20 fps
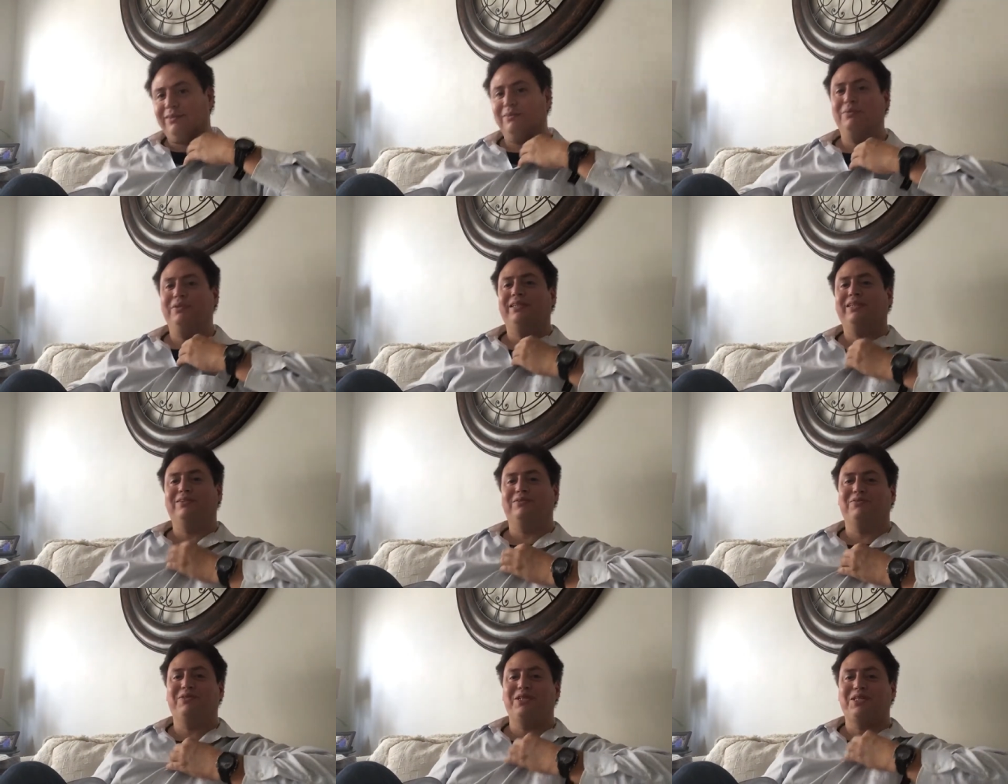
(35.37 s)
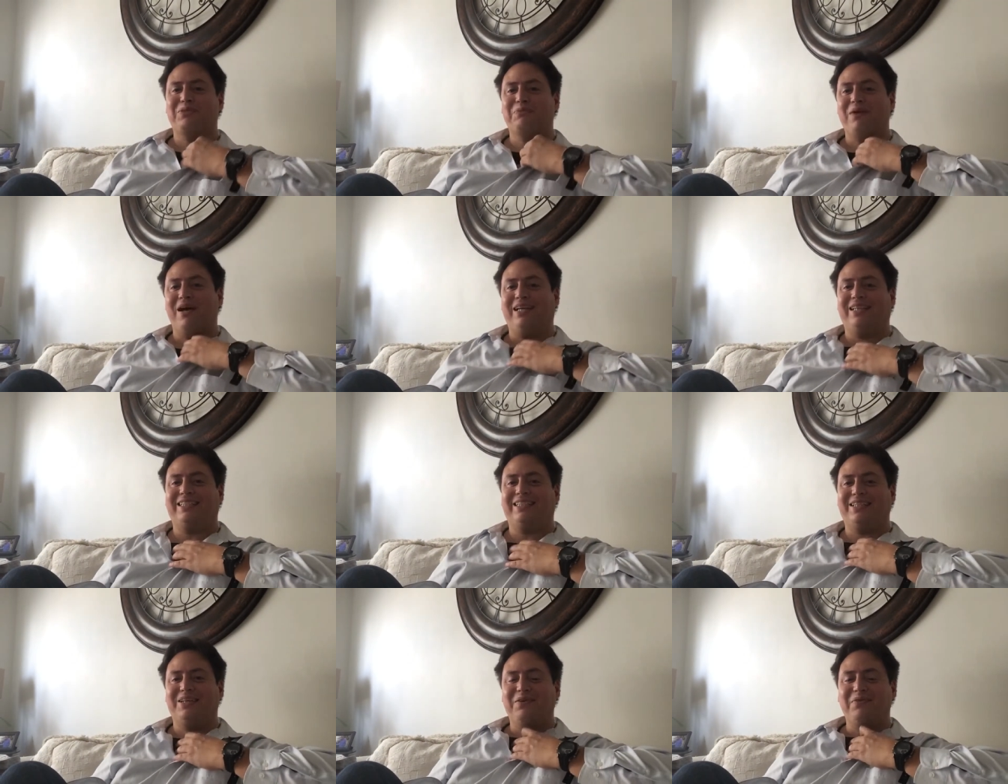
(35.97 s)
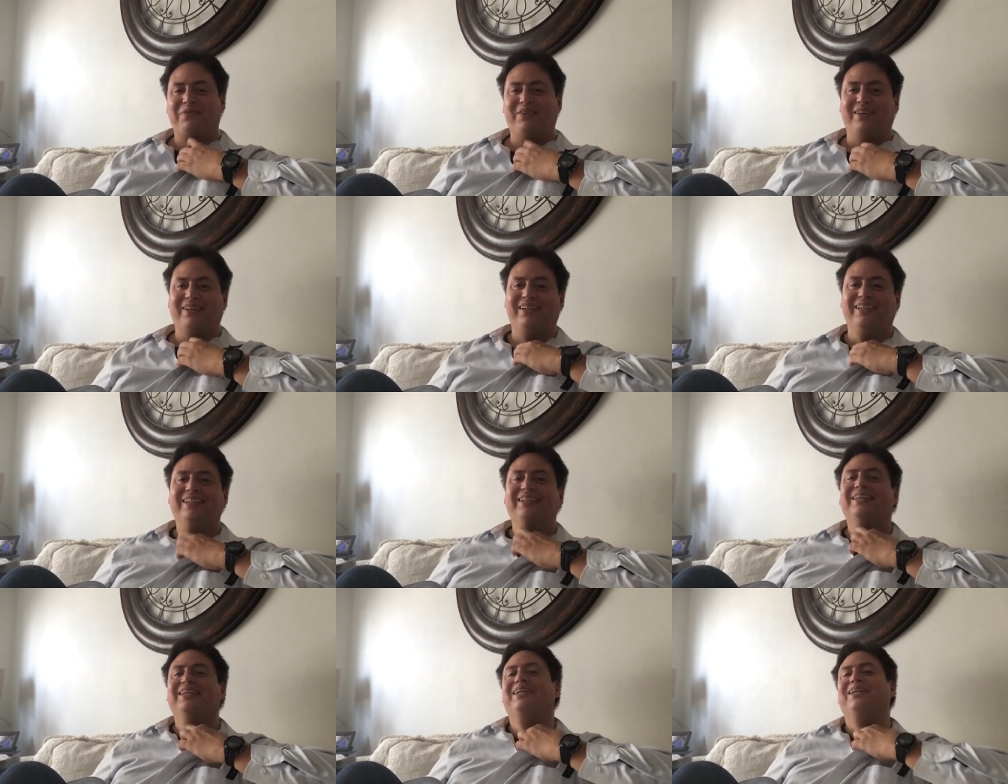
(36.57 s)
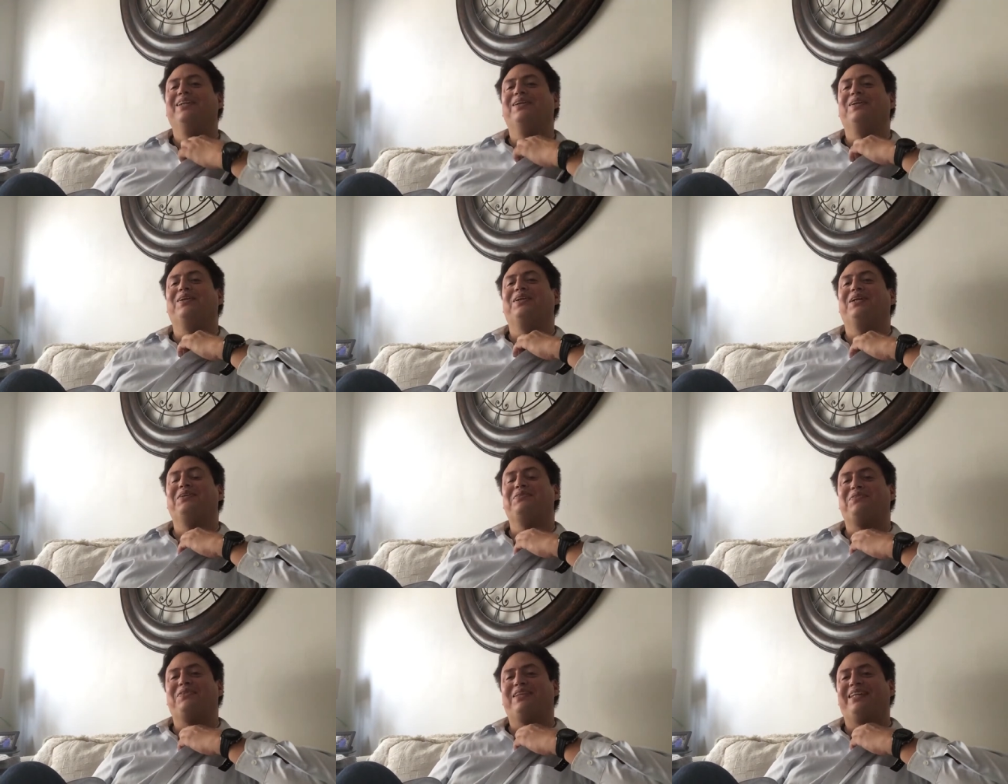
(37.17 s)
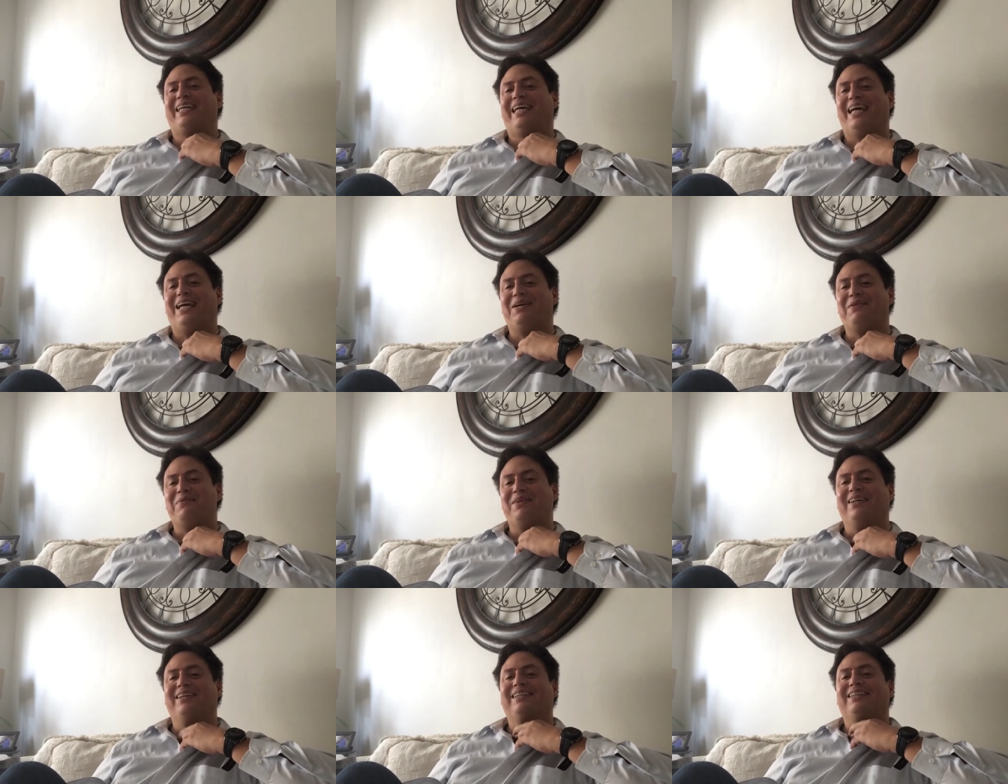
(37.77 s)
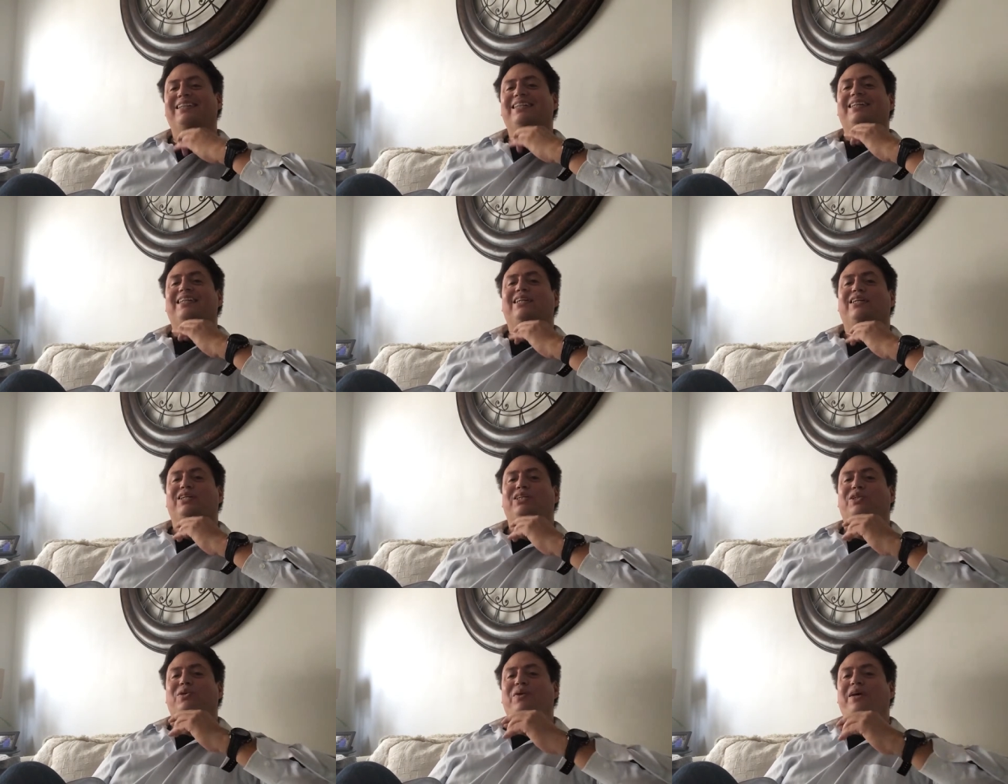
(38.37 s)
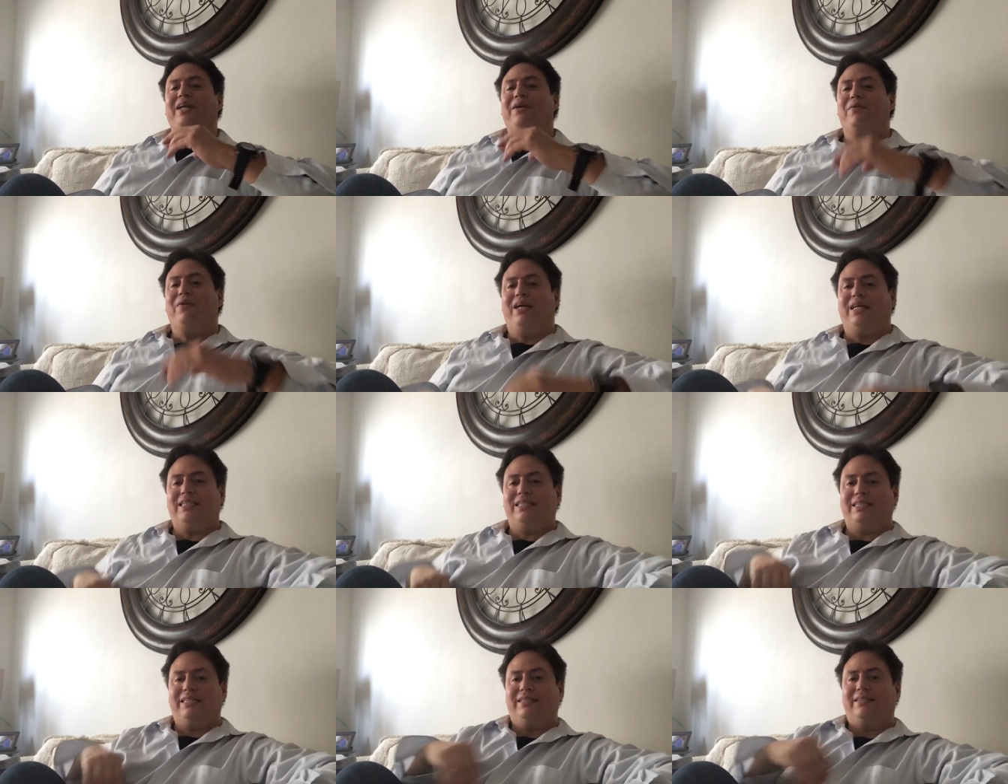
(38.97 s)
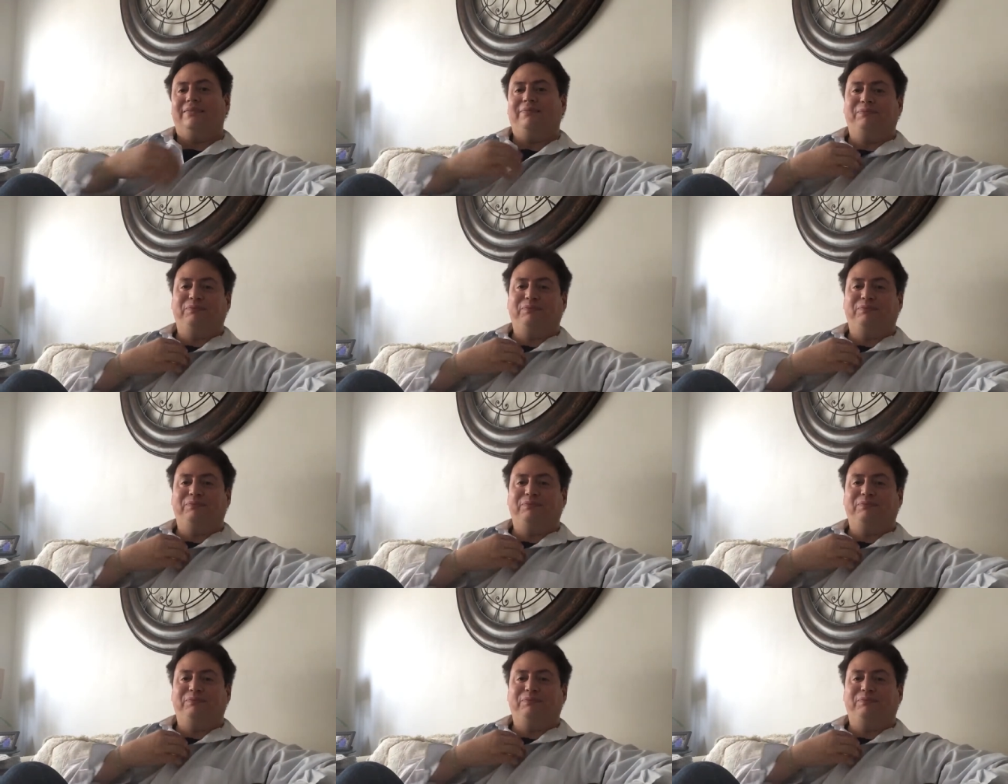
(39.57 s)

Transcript: Let me just fix myself here. Look good for the camera. So anyways,